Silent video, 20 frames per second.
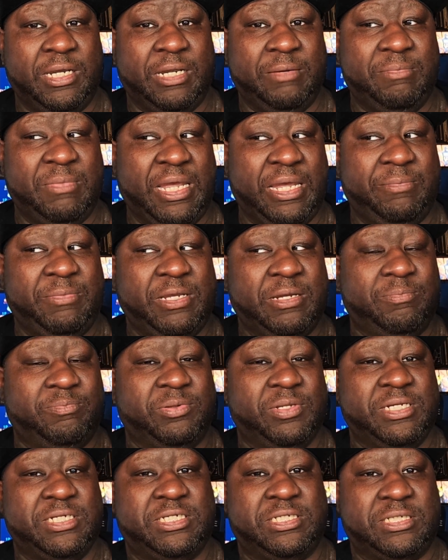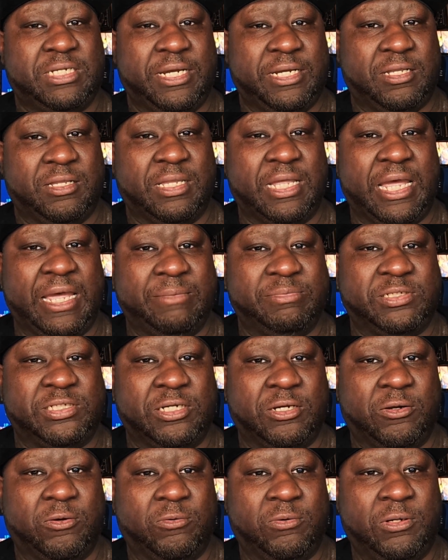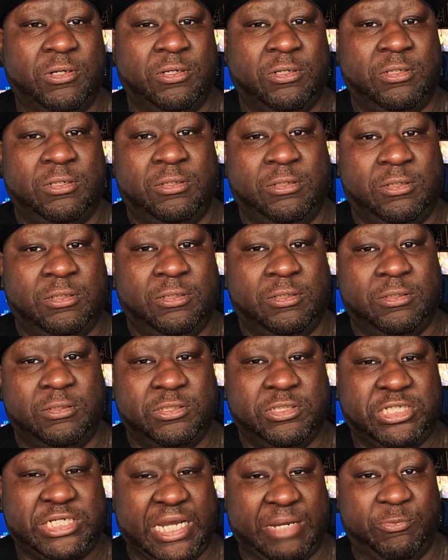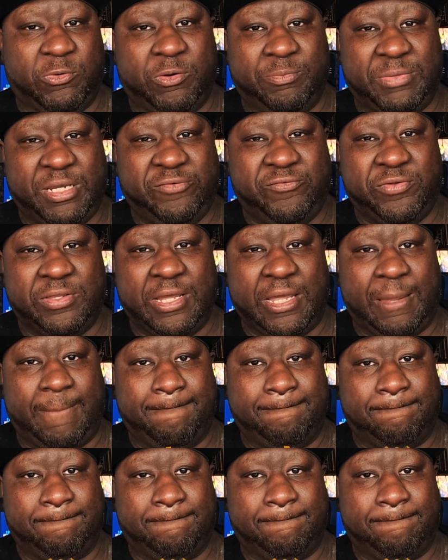and maybe a Blitz like collab, so shame on me for that.